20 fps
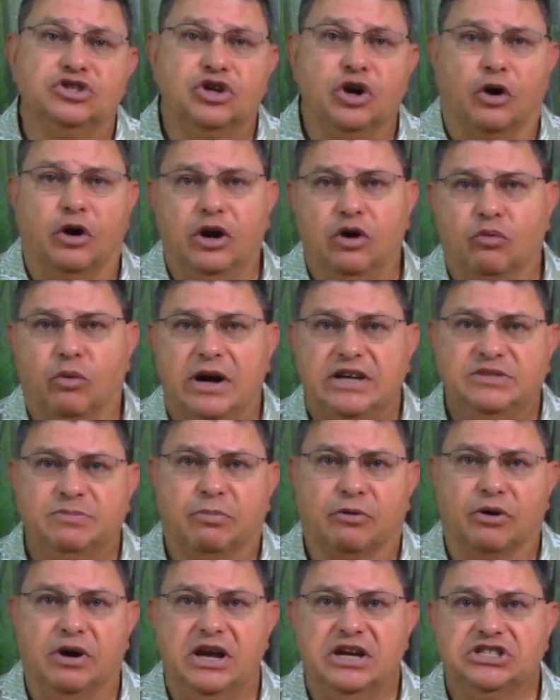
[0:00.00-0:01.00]
during
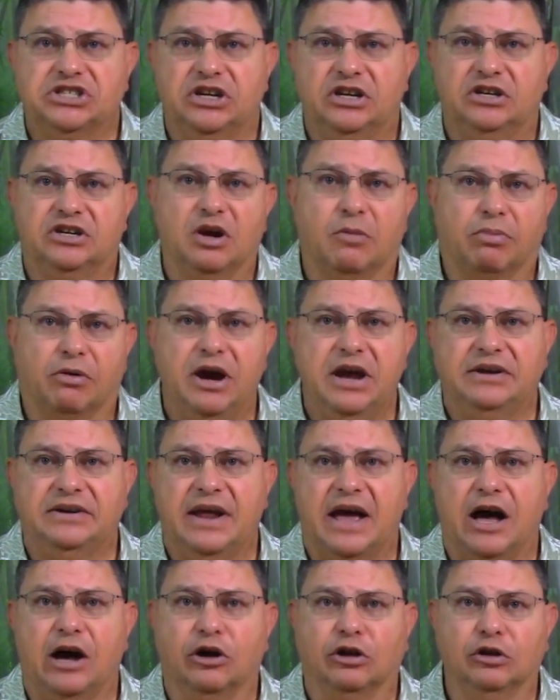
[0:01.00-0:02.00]
respiration to break
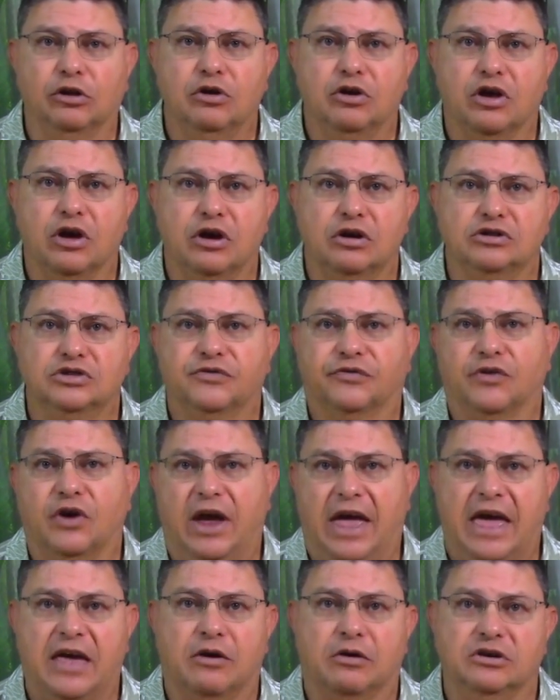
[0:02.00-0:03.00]
down glucose
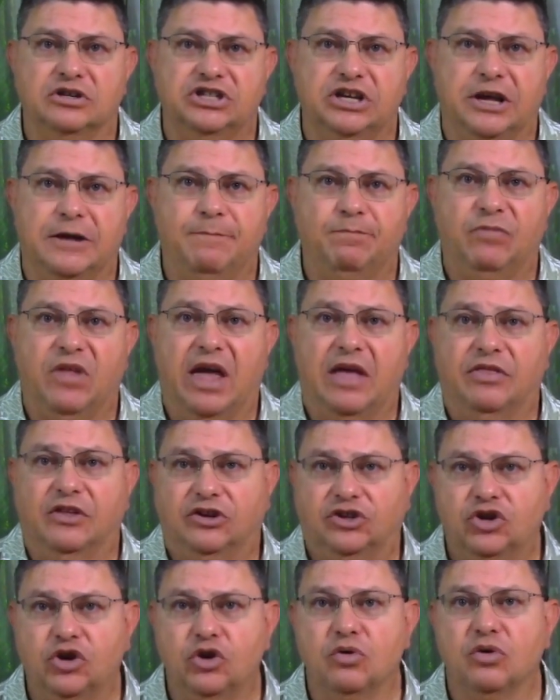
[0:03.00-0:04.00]
for energy, and the
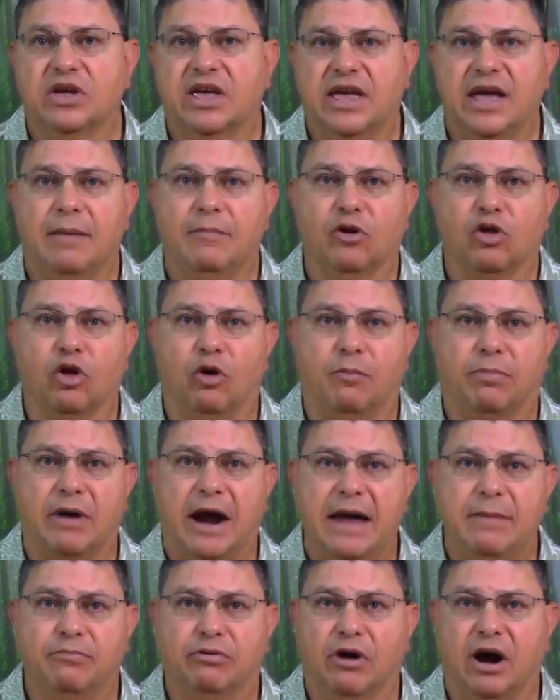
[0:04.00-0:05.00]
two chemical
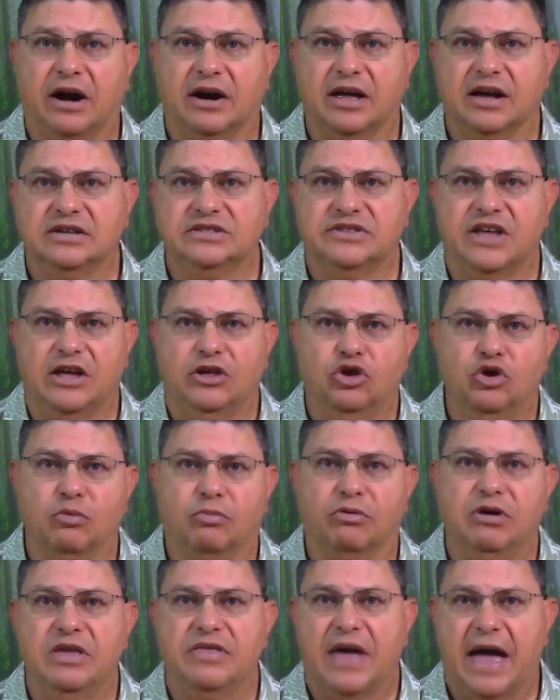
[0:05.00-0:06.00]
byproducts that you
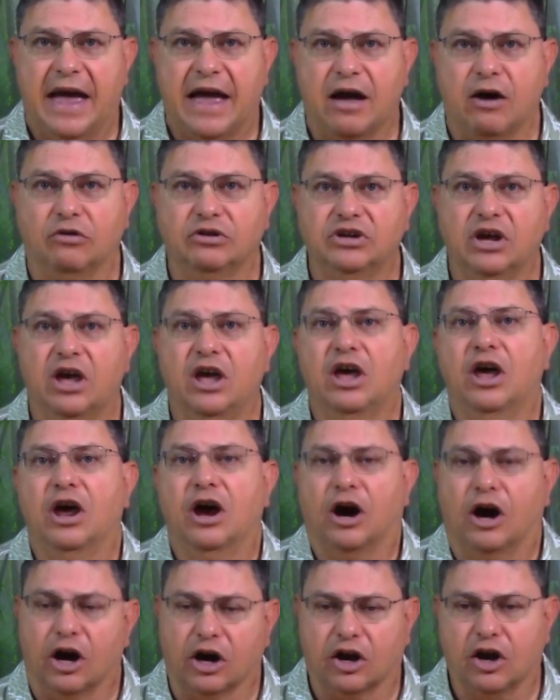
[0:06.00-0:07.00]
breathe out
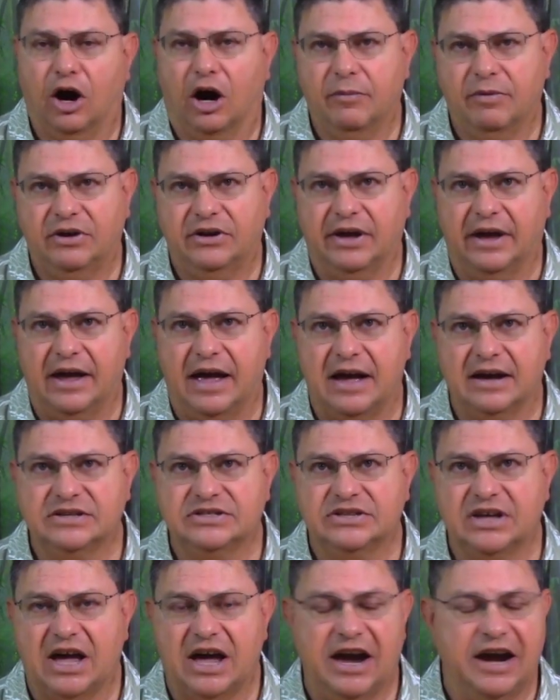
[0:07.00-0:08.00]
are carbon
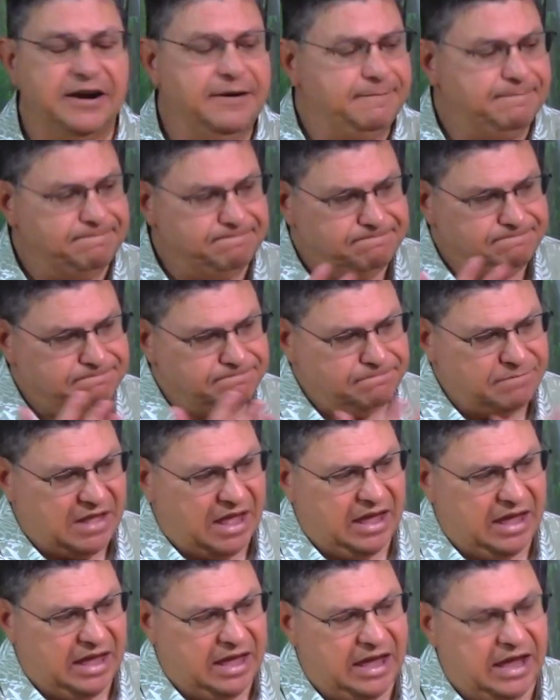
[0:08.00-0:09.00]
dioxide
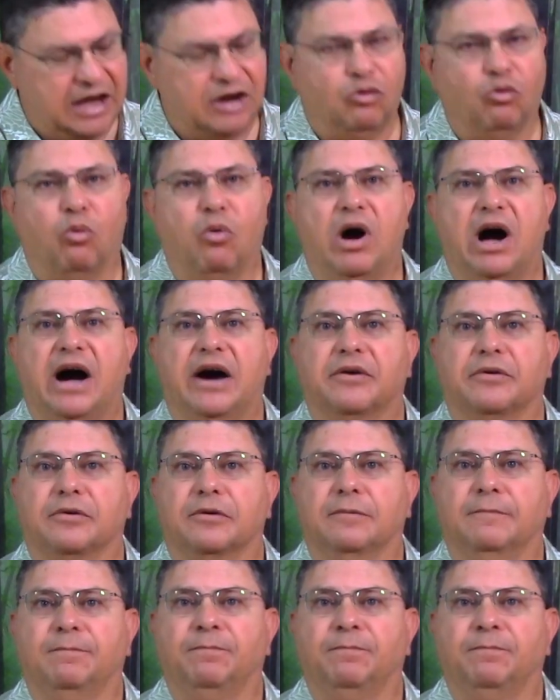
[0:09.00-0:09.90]
and water.